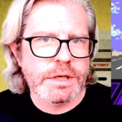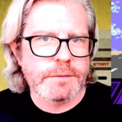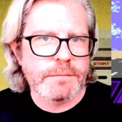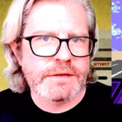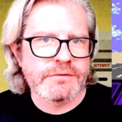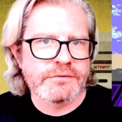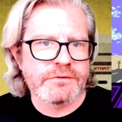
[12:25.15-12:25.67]
it
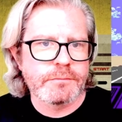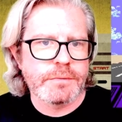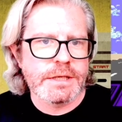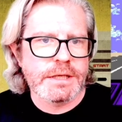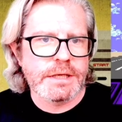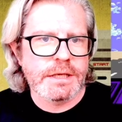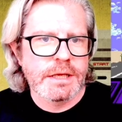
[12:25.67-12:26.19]
means to
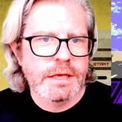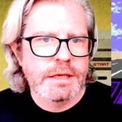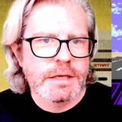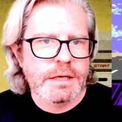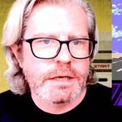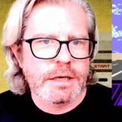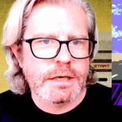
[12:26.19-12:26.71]
be
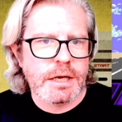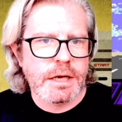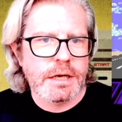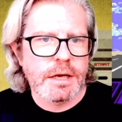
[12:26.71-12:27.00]
uh,